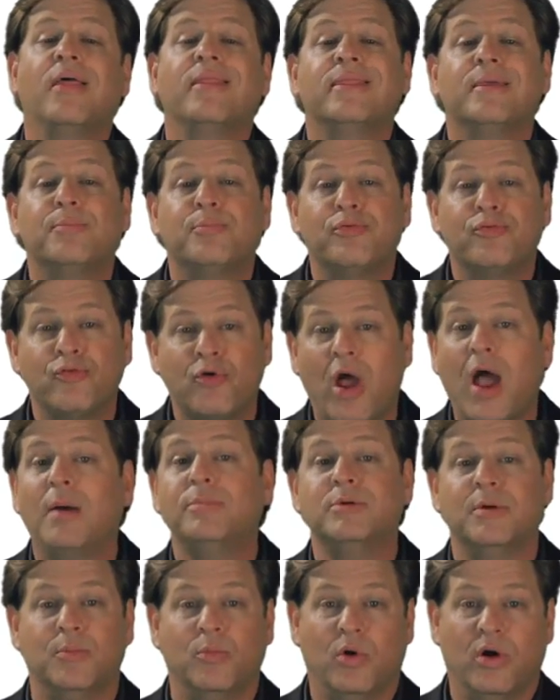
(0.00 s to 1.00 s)
The
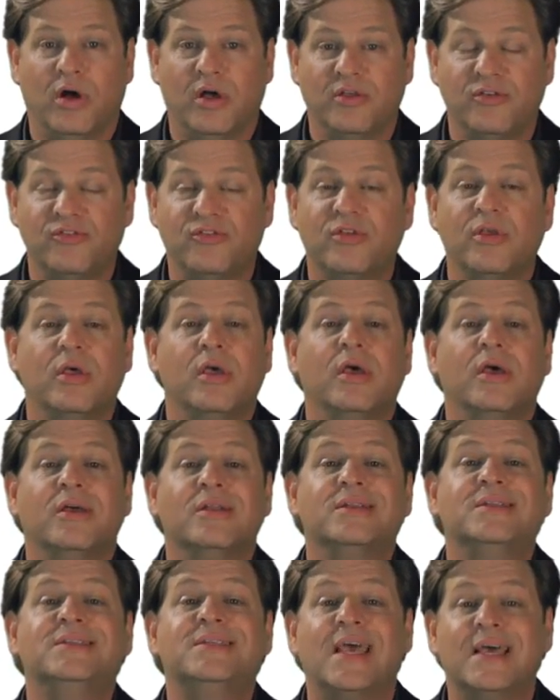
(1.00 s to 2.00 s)
problem was
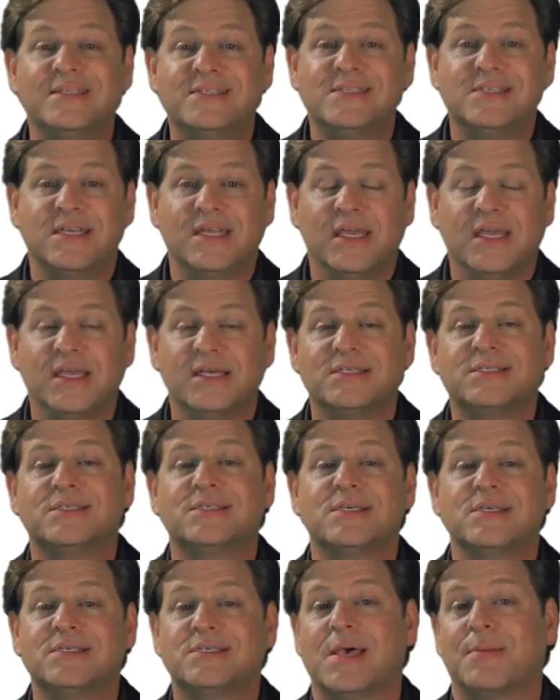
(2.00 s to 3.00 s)
density is
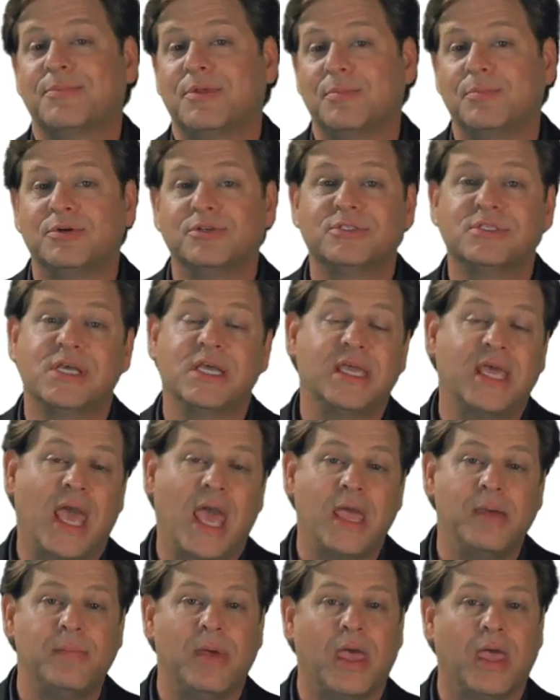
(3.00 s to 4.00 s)
susceptible to
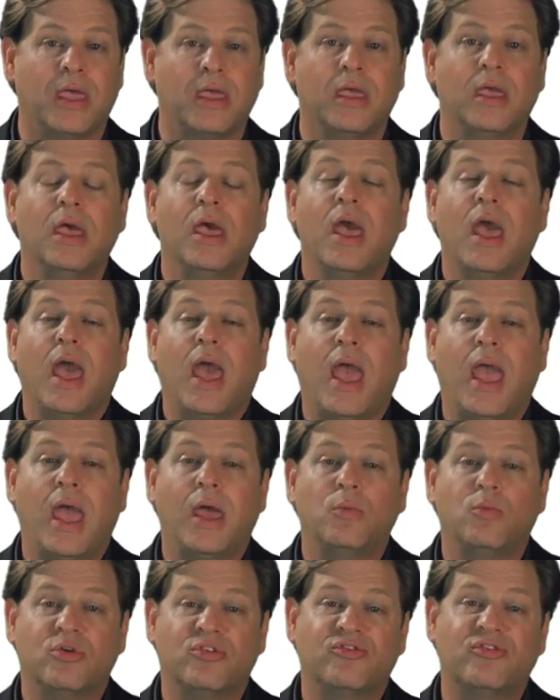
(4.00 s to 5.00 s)
gaming.
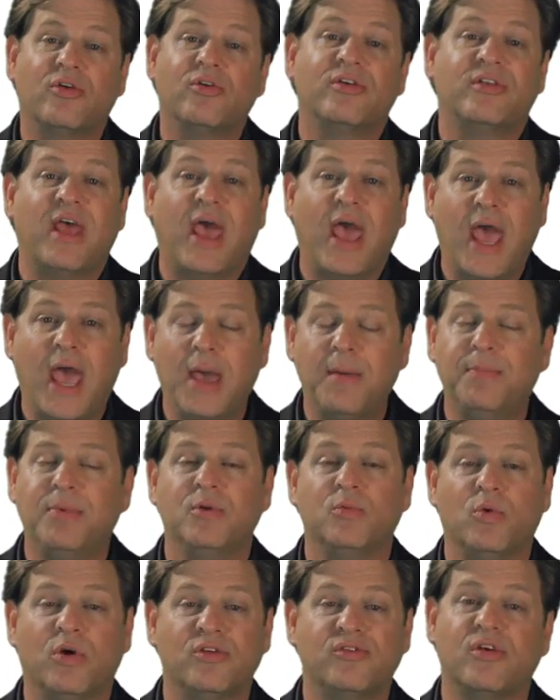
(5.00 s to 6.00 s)
And what started to
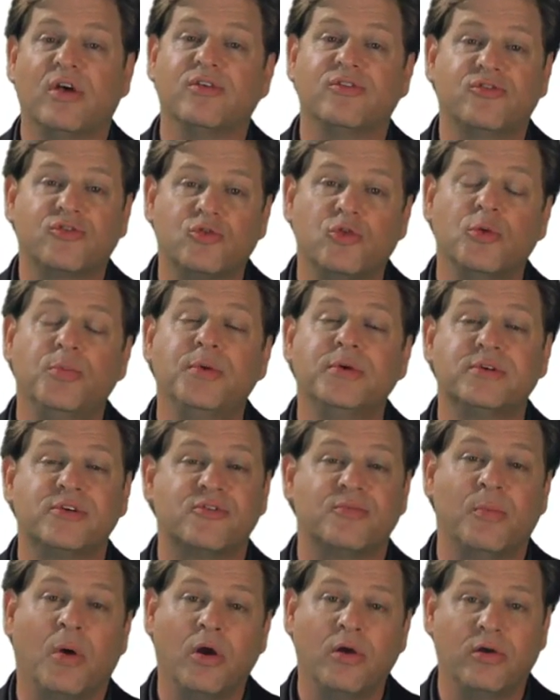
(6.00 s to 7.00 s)
happen was
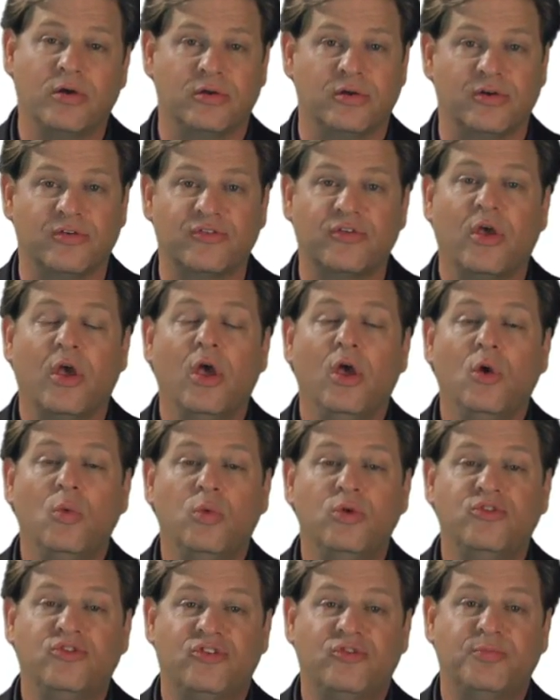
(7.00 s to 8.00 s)
unscrupulous marketers
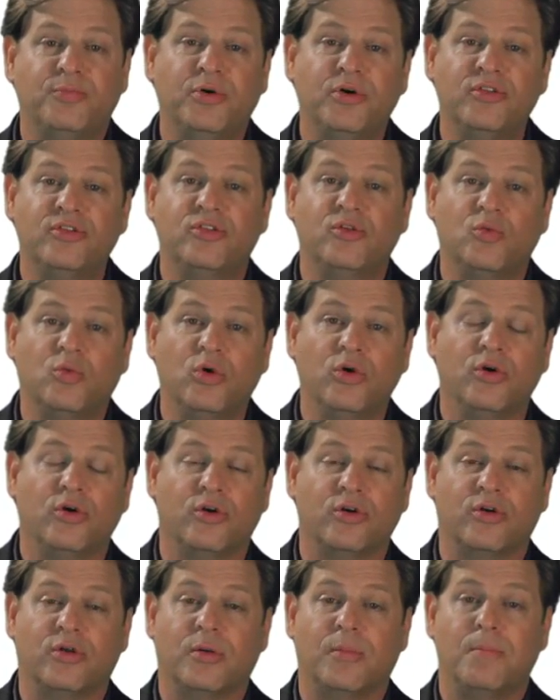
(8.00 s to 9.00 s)
would just put the
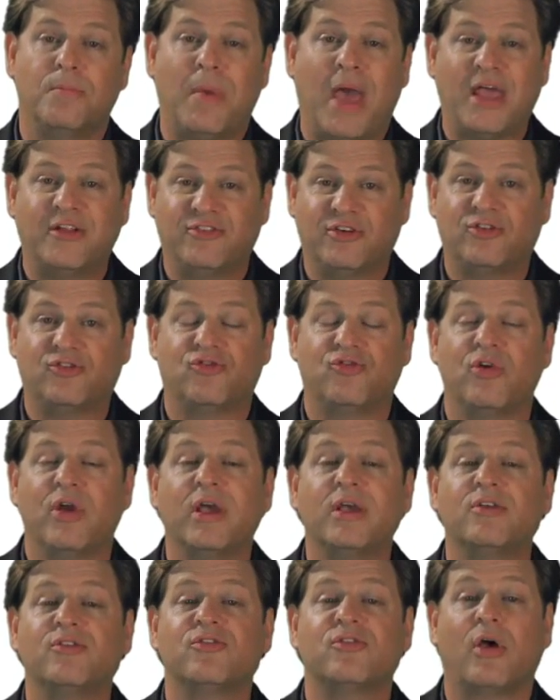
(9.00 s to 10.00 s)
word magic
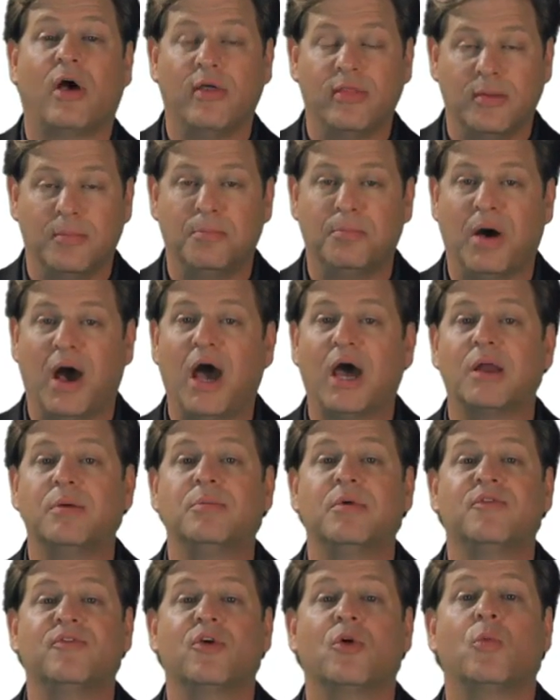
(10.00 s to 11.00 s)
tricks on the
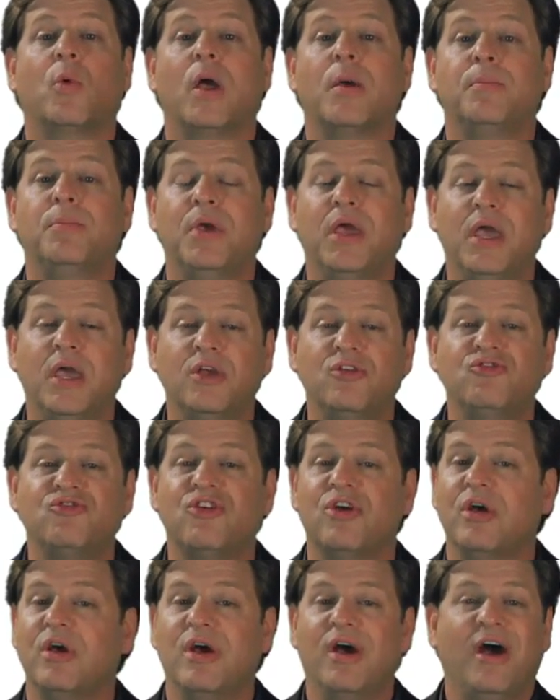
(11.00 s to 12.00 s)
bottom of their web
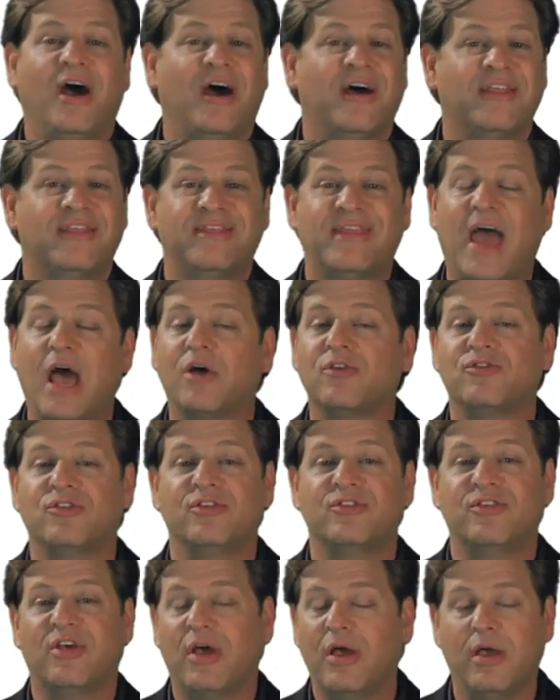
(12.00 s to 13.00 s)
page
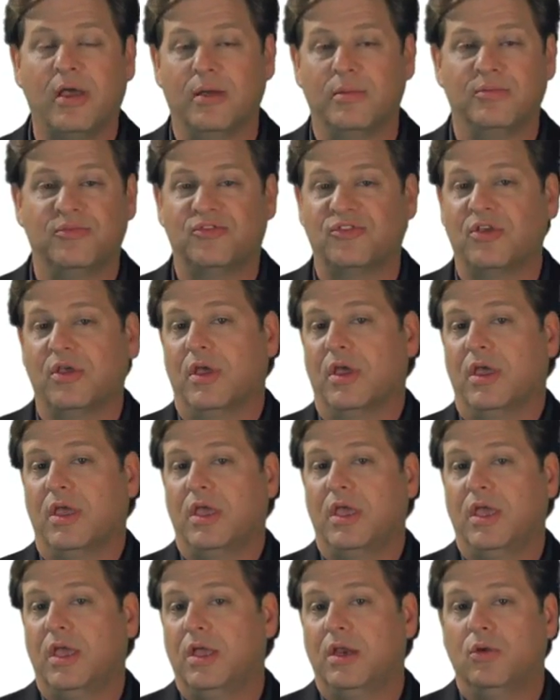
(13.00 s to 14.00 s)
1,000 times
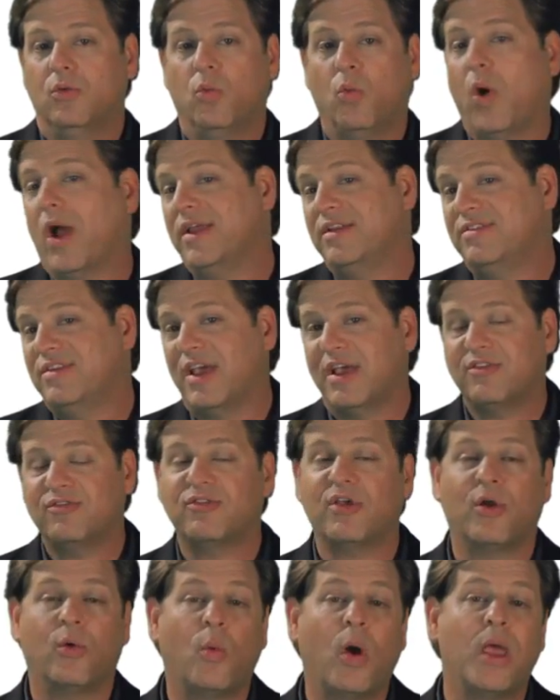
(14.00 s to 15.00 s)
in white
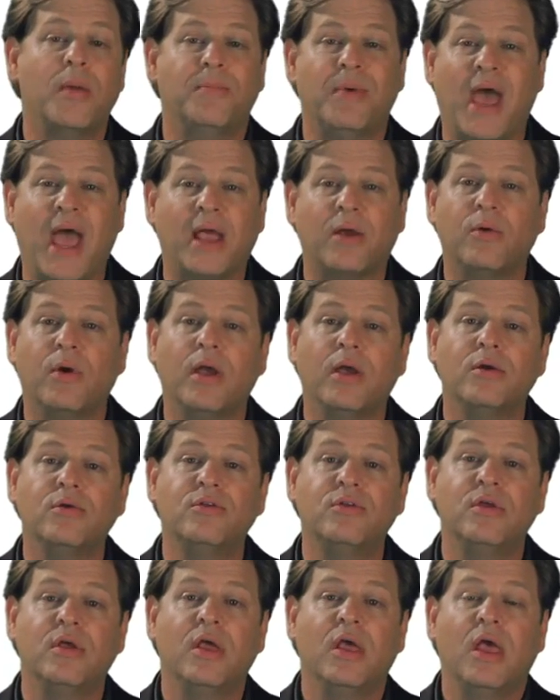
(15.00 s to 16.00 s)
text on a white
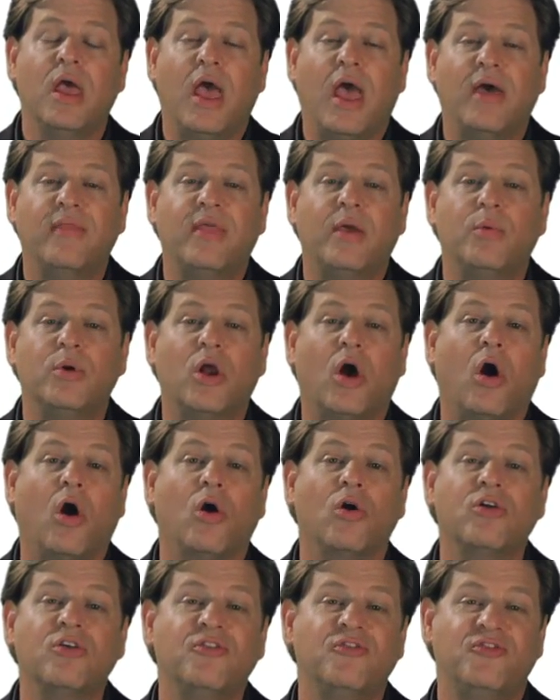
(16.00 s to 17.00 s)
background, and they would
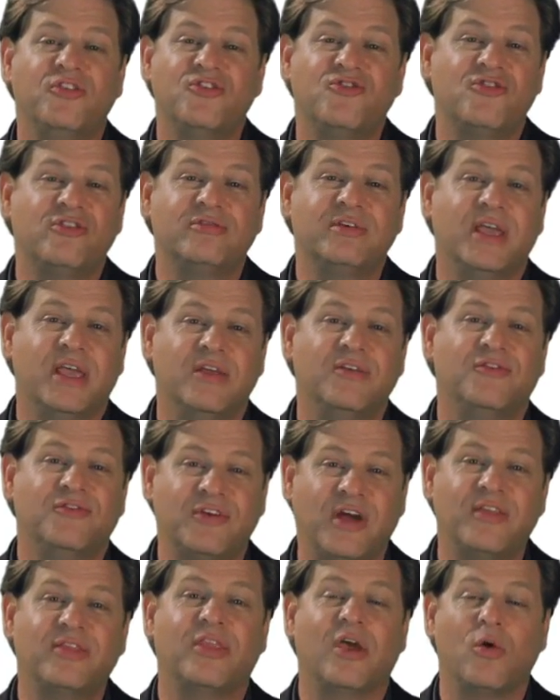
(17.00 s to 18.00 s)
artificially
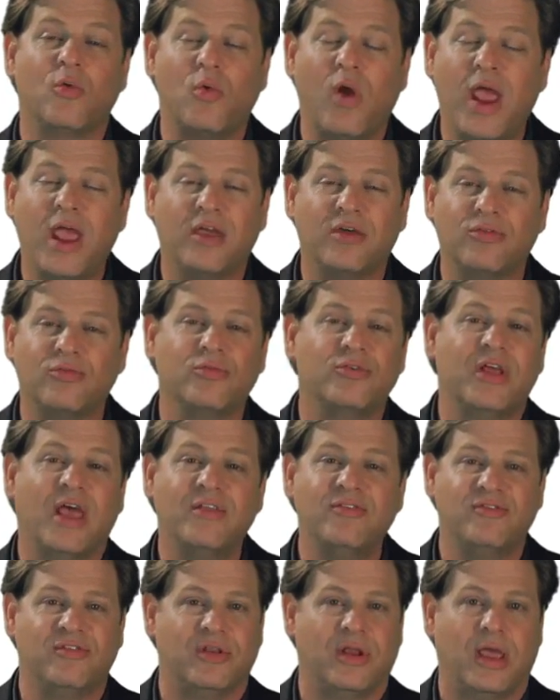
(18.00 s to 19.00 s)
inflate their rank through
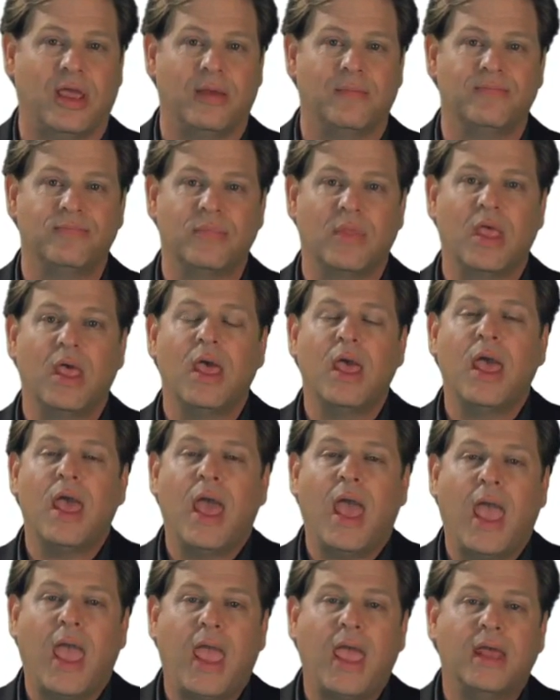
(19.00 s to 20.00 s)
density.
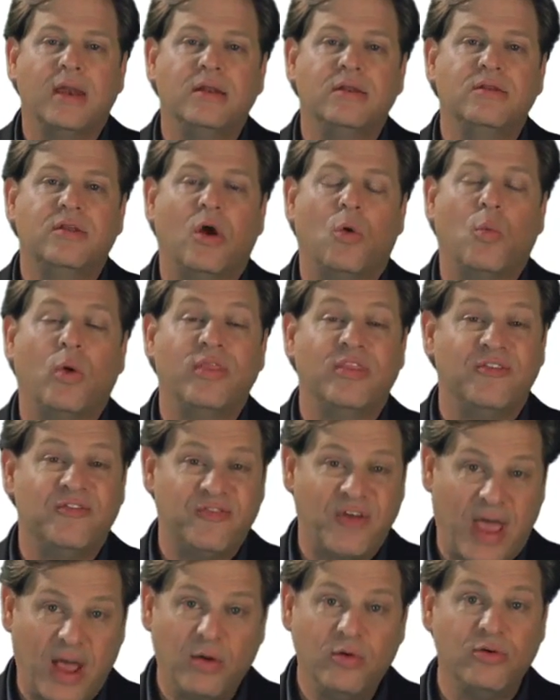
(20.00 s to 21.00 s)
And when the
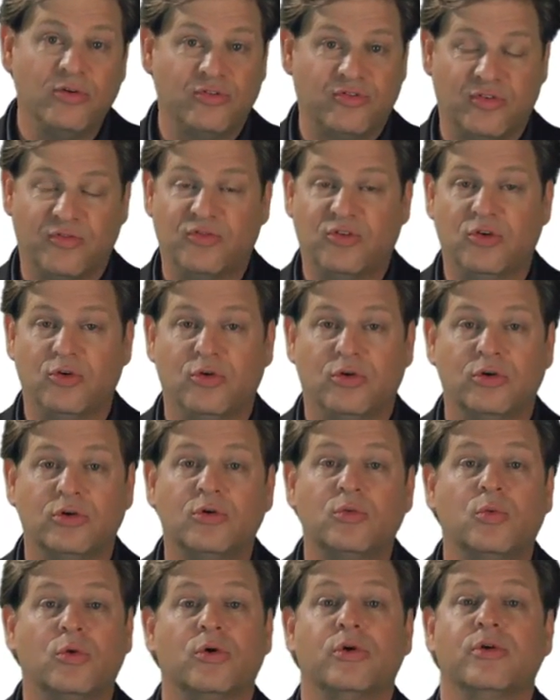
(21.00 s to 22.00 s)
founders of
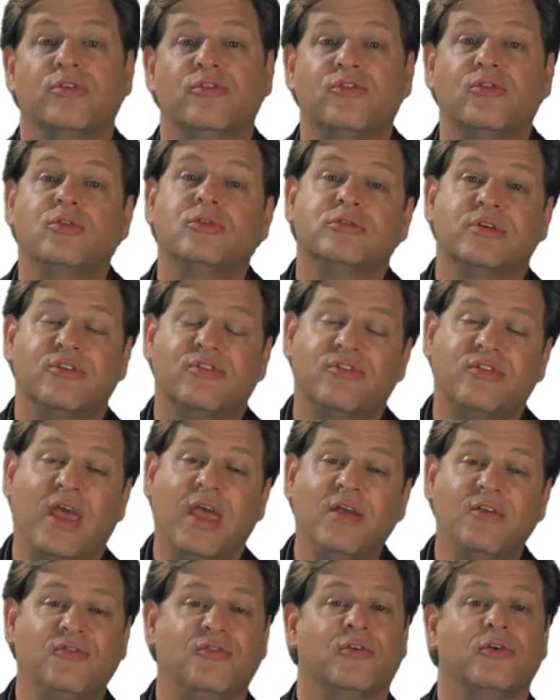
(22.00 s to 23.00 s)
Google were in school at
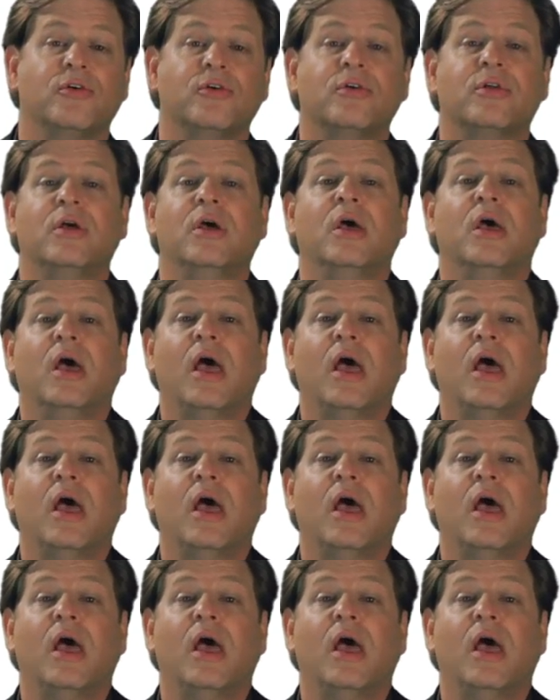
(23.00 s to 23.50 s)
Stanford